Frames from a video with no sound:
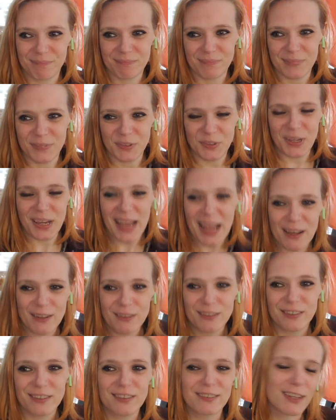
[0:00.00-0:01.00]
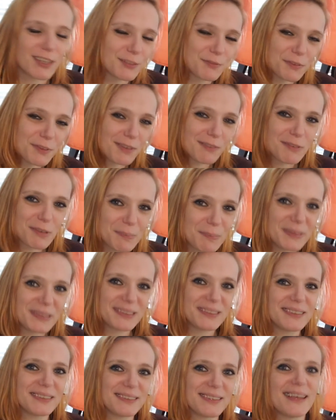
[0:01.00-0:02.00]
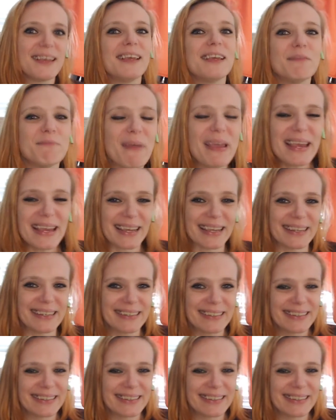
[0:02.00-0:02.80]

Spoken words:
seeing how successful of a business I can make it.